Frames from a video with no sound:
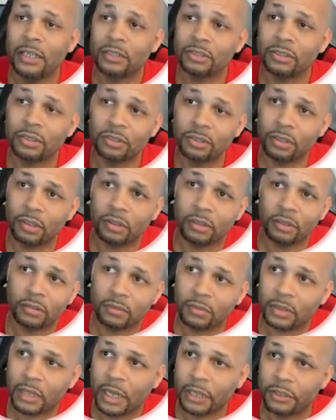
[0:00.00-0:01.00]
So, you know,
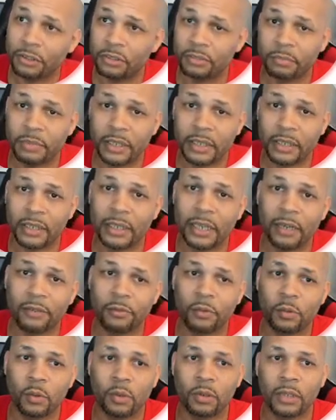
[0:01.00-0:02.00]
I use Bing a lot
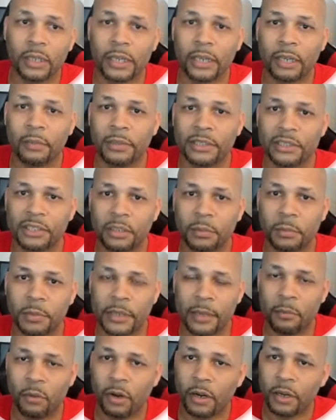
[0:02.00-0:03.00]
for a lot of my
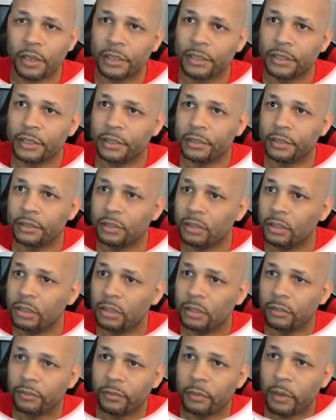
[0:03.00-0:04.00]
CPA marketing
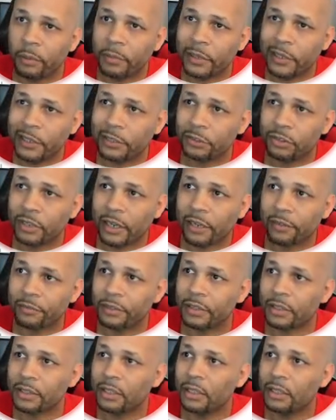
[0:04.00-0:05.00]
for my paid
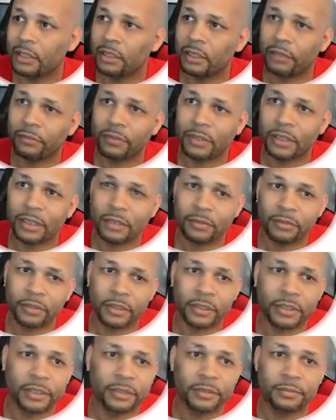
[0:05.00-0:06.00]
traffic. I find it
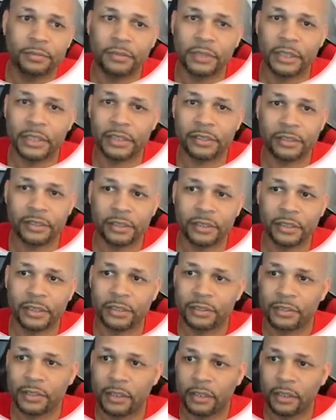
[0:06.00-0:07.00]
very easy to
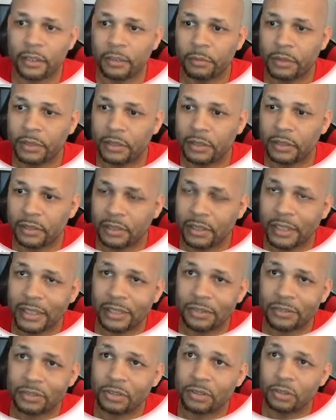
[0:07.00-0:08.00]
get set up, and it's
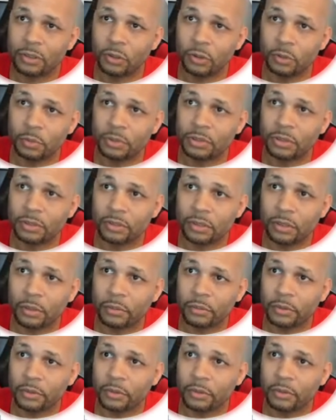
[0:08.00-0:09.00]
less hoops to jump
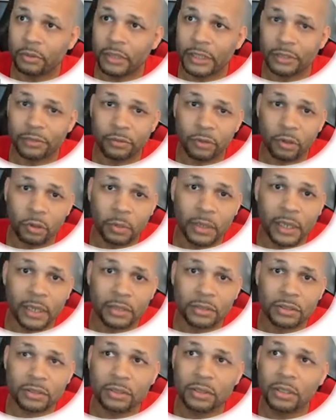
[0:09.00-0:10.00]
through and less
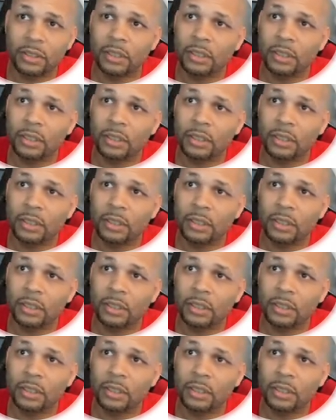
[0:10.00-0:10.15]
roadblocks.